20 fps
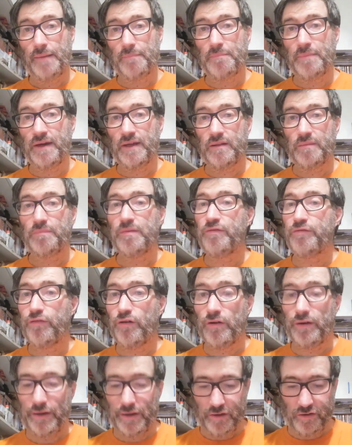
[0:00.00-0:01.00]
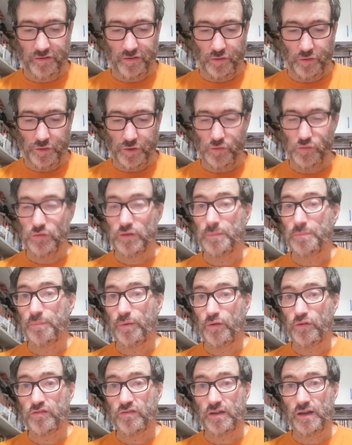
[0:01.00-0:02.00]
But before I show you the
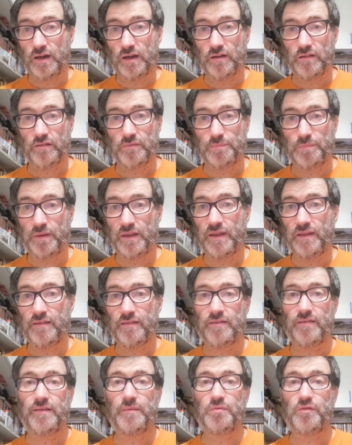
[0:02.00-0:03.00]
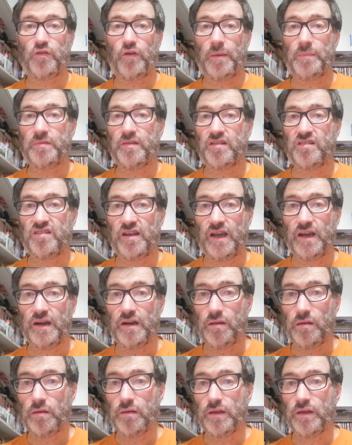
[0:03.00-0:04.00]
postcards, please subscribe to the
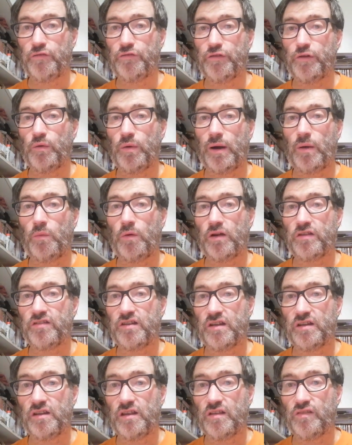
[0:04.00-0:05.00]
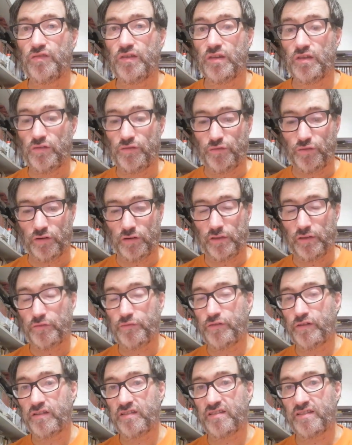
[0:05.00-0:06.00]
channel if you are watching this video for the
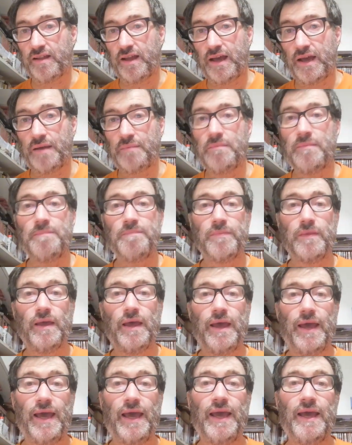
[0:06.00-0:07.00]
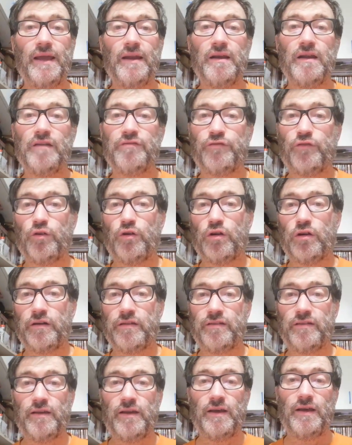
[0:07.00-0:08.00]
first time. And of
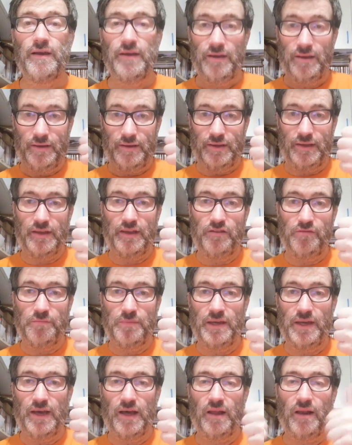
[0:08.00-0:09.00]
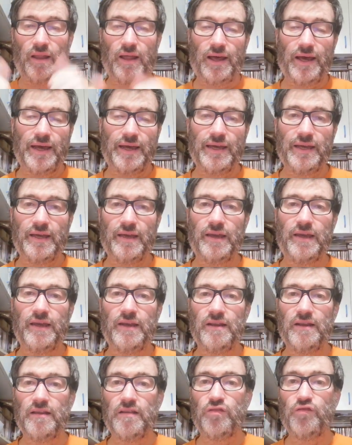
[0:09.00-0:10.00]
course, give me a like
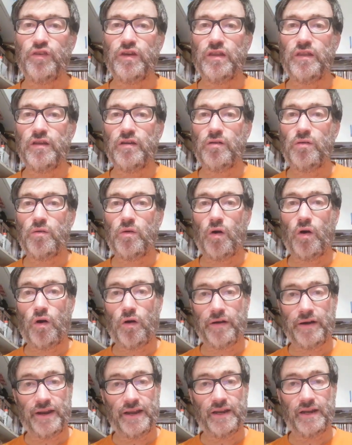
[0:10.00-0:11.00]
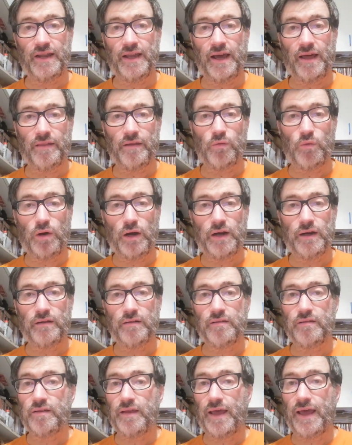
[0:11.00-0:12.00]
in this video or in the other
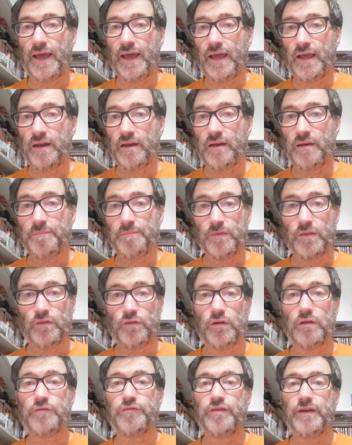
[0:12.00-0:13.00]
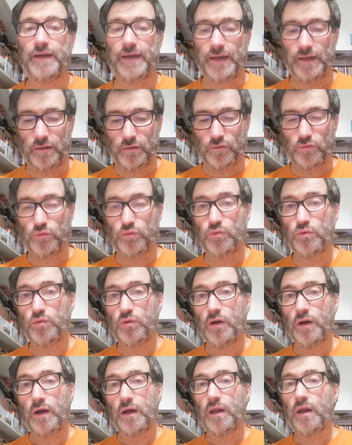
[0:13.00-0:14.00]
ones. And don't forget
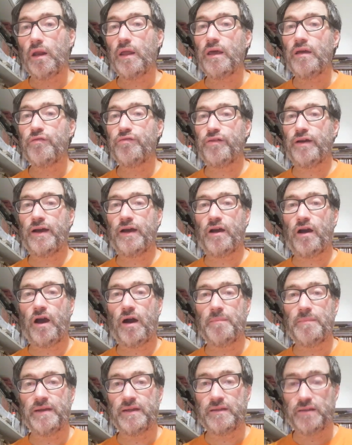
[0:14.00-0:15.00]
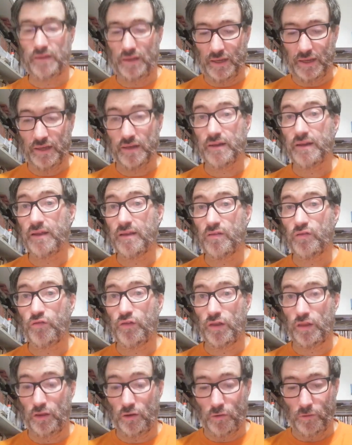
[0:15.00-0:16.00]
to leave a comment in this
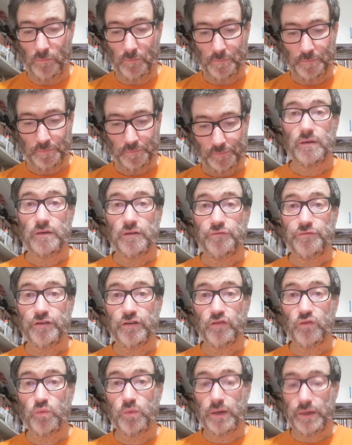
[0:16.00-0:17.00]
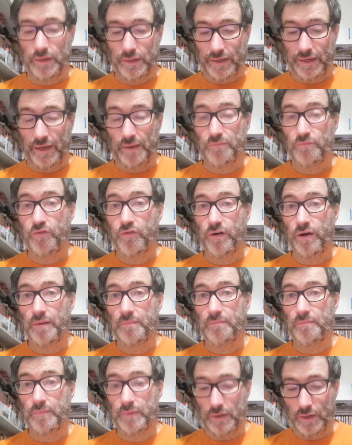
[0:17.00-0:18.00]
video. The first one came
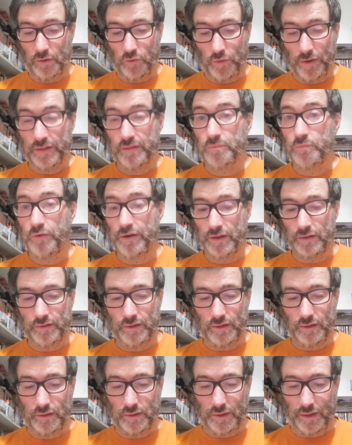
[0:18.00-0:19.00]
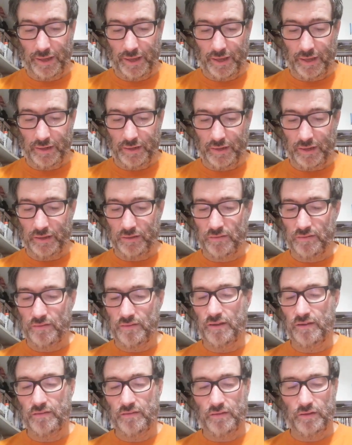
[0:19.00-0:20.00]
from Great Britain, and it's
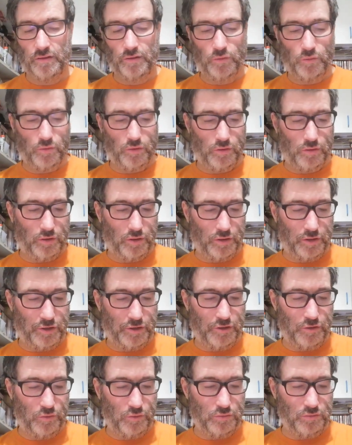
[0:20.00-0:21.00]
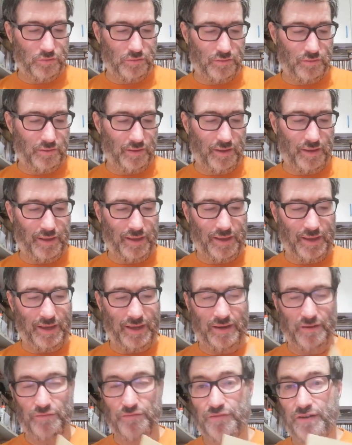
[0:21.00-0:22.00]
this cute
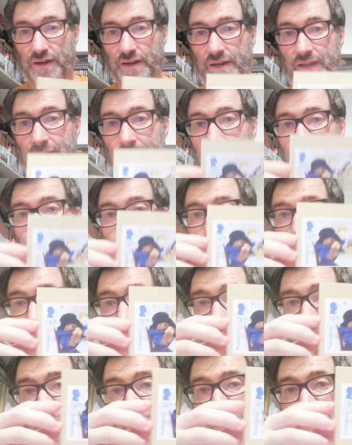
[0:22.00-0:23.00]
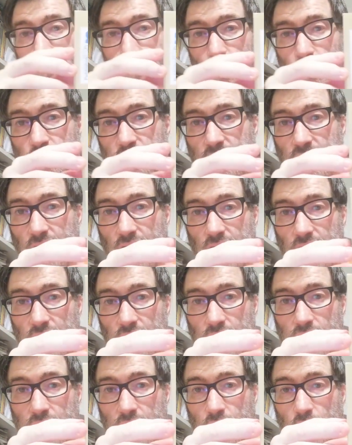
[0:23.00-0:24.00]
and funny
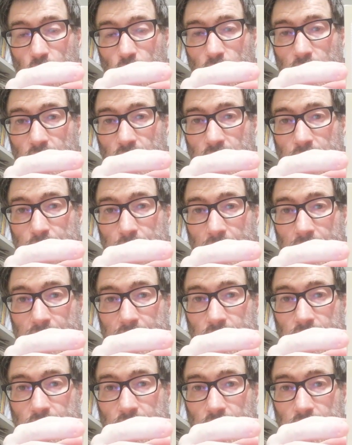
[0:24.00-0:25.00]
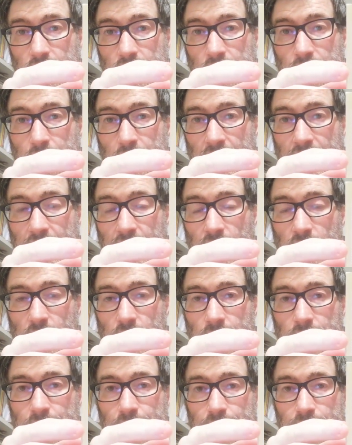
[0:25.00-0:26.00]
postcard with Paddington
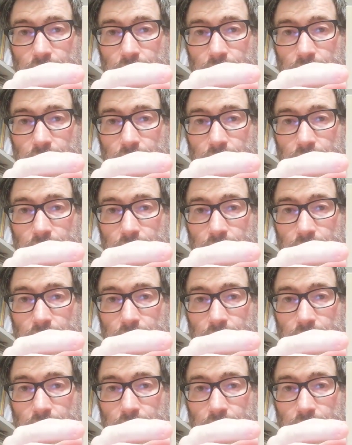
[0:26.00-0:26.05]
Bear,